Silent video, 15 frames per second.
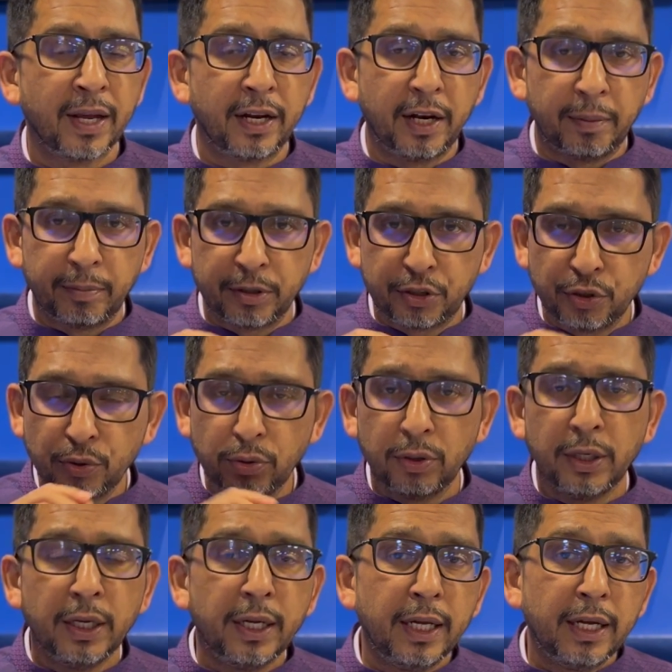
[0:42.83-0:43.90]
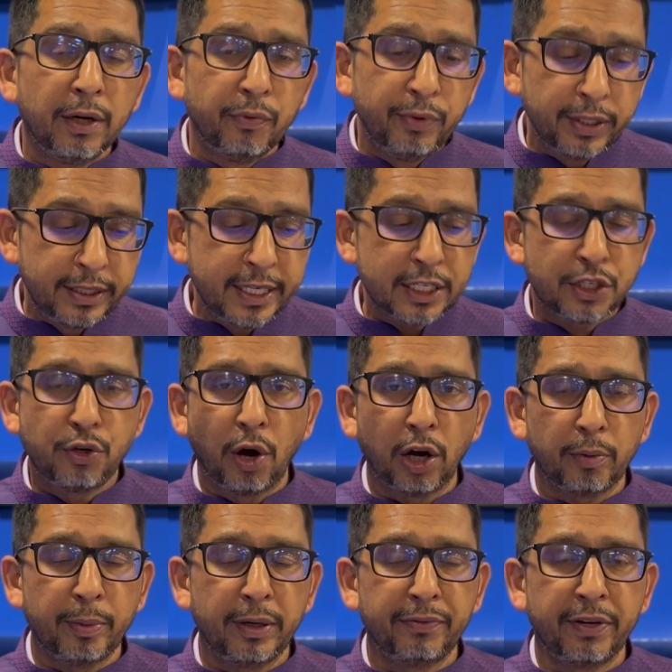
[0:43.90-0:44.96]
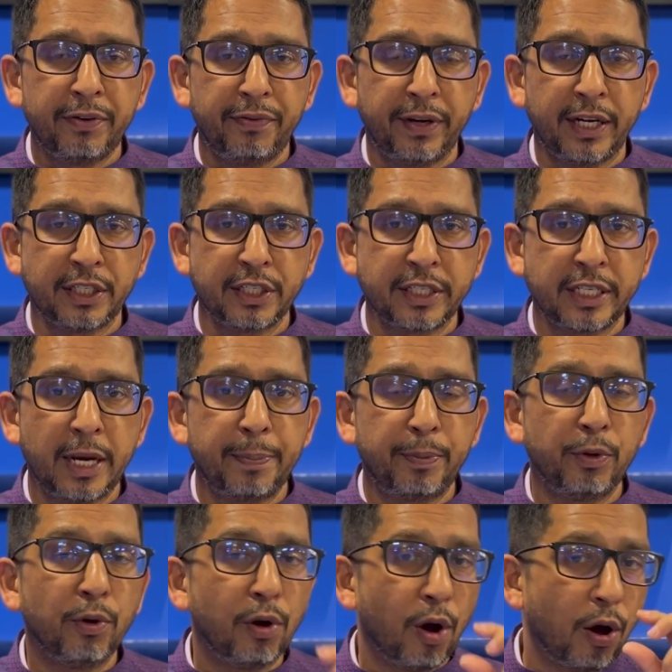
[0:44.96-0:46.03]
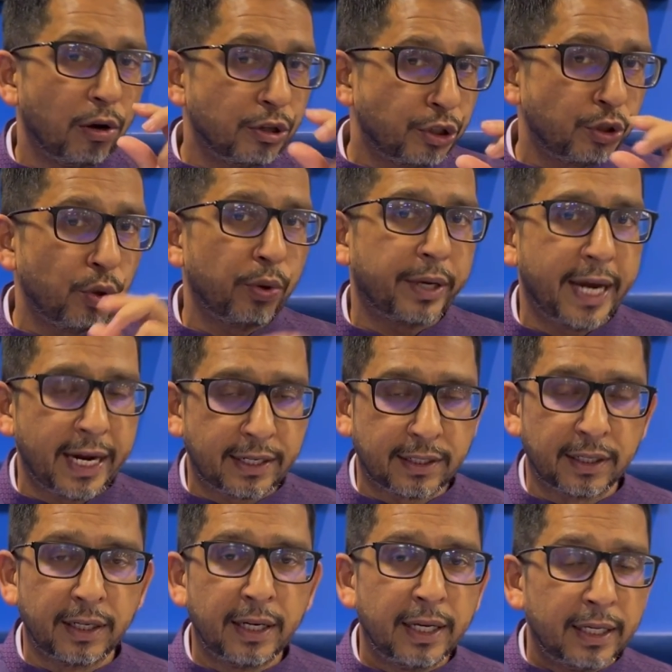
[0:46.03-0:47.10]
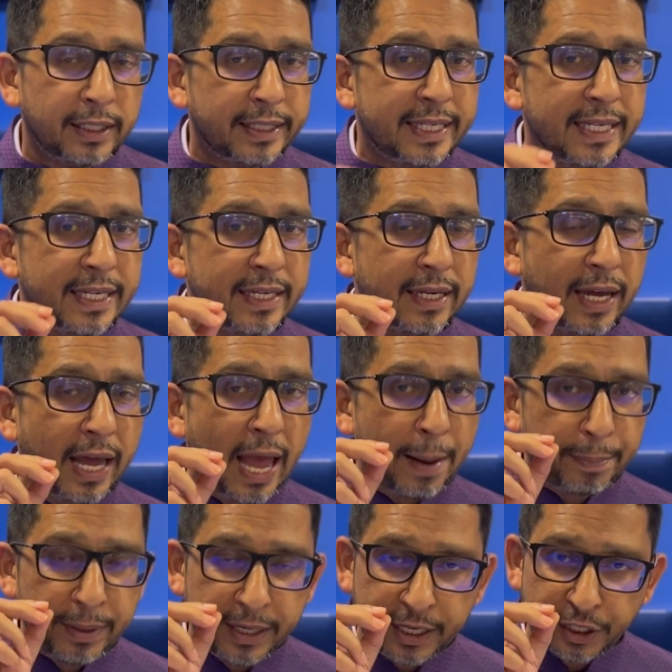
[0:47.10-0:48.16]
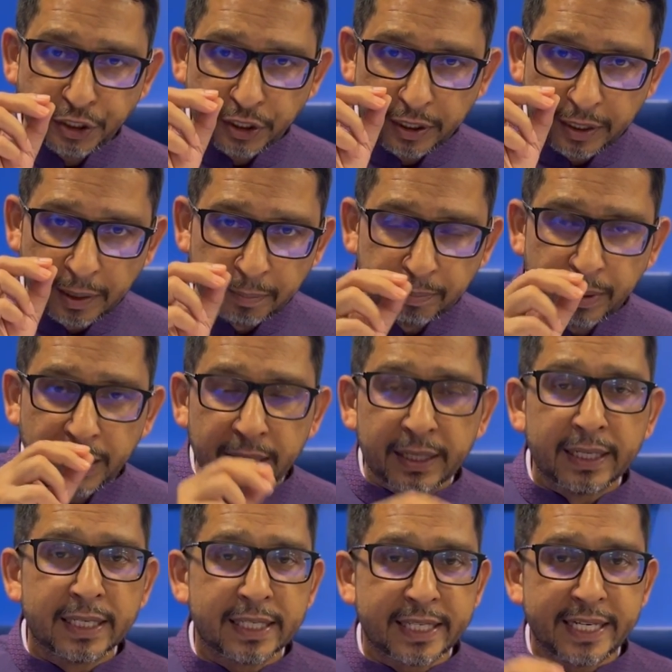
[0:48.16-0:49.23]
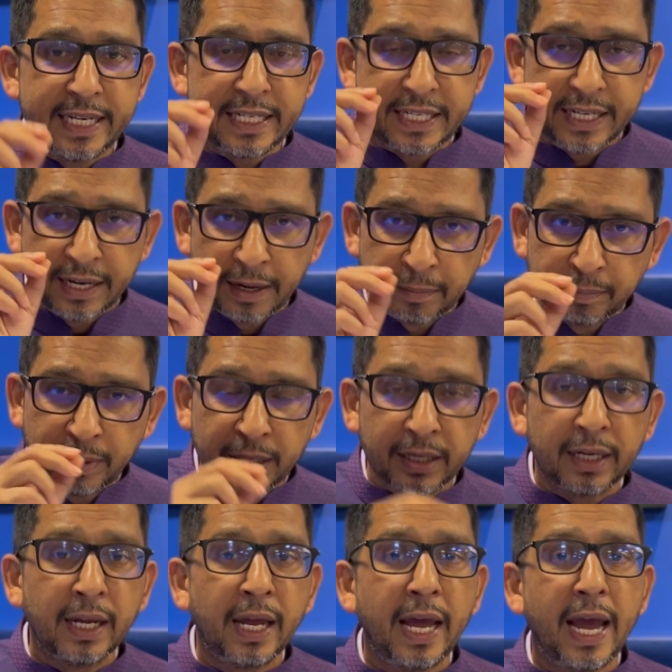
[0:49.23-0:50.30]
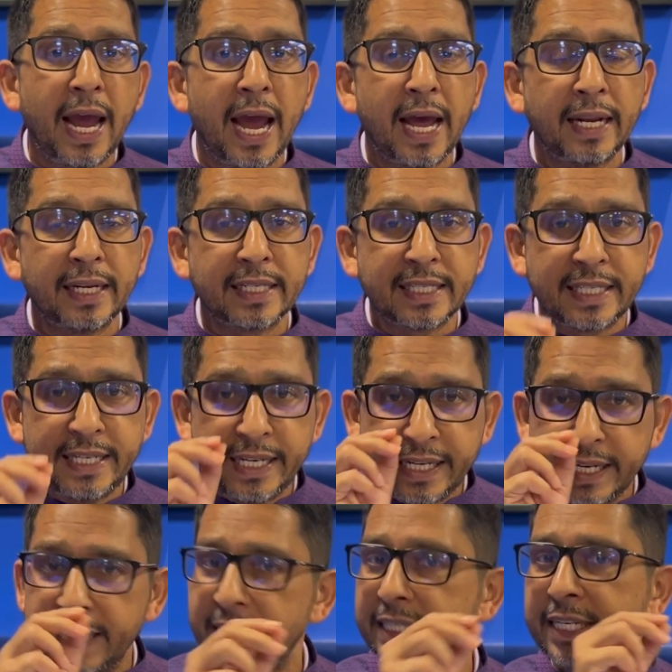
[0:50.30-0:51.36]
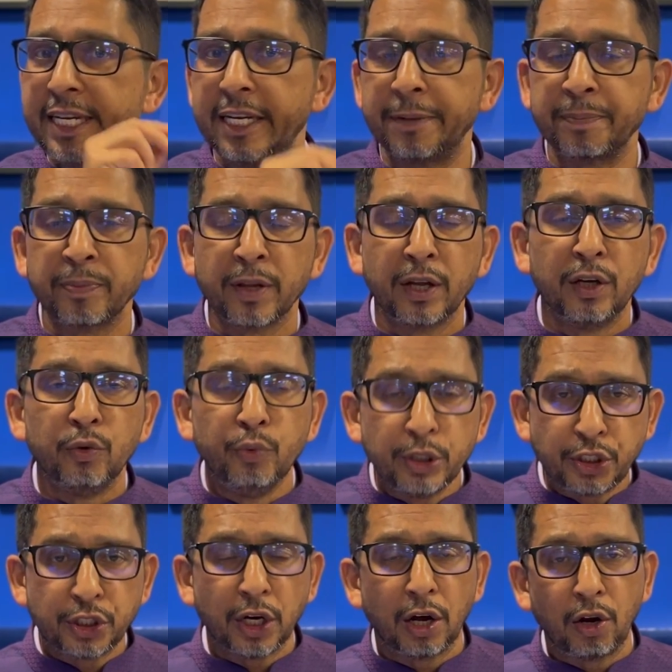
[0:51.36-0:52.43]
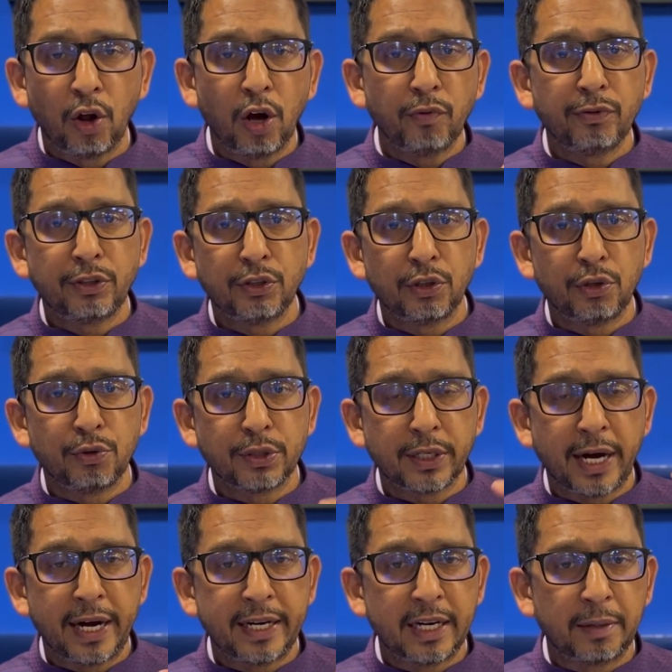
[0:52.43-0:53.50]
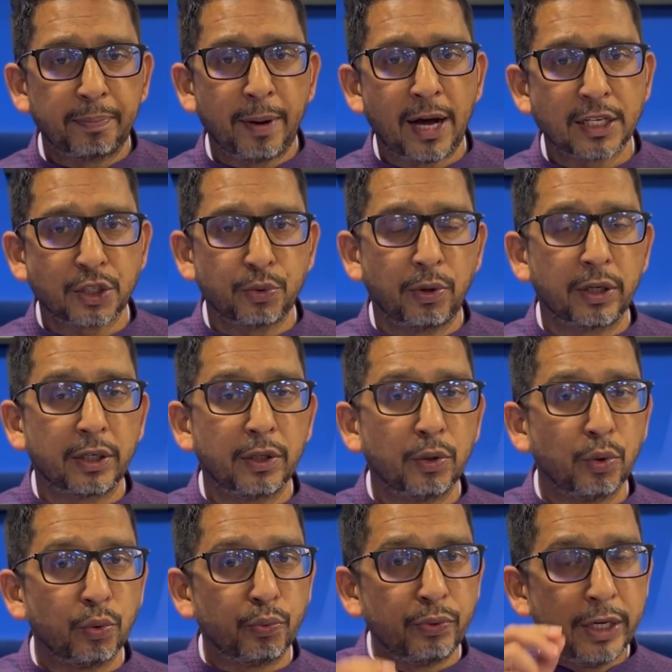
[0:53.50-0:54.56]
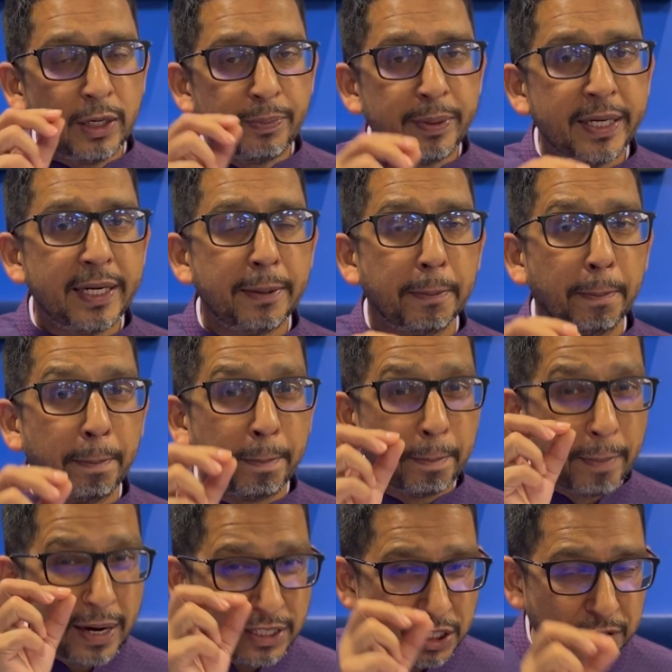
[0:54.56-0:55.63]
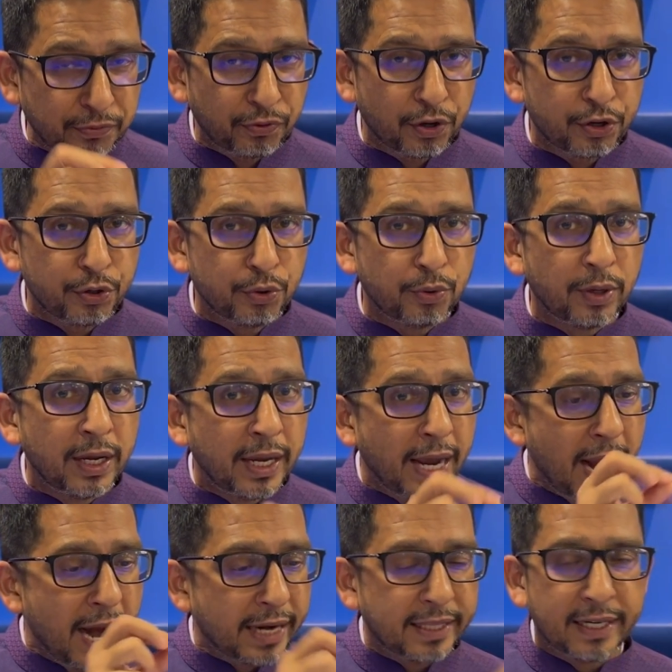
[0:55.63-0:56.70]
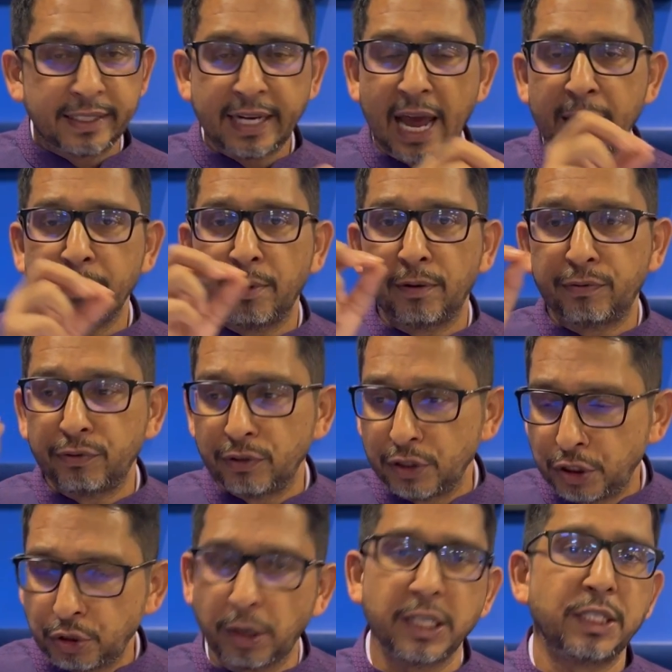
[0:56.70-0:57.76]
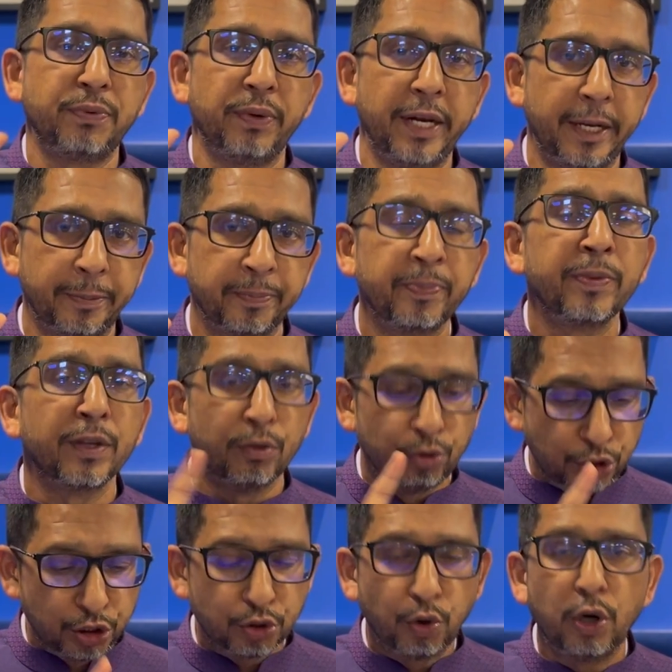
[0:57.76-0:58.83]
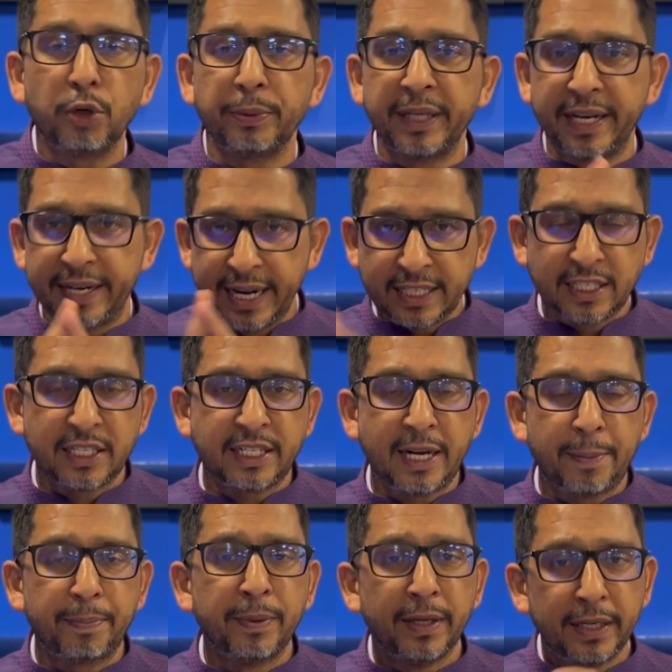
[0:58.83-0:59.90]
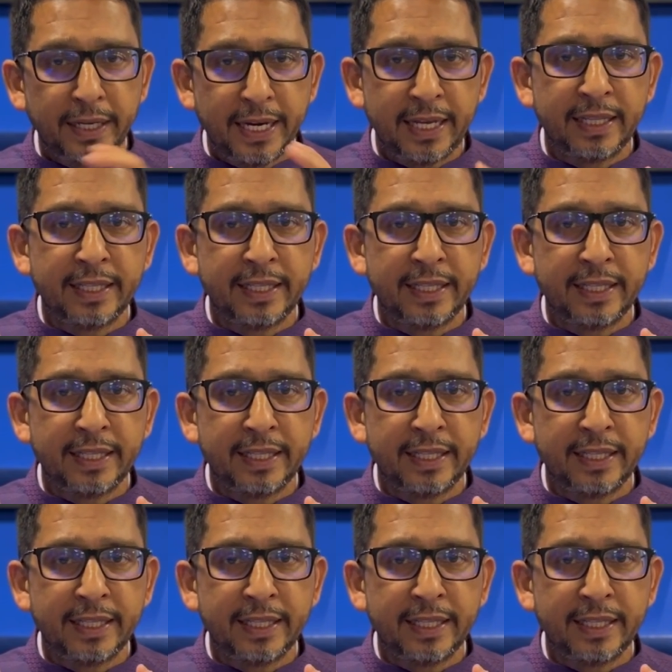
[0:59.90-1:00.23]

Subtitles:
Number two, with this document verification slip, you will also get the application number, CET number and a secret key, which along with your user ID and password will be must for you at the time of choice filling, which is going to be the next step in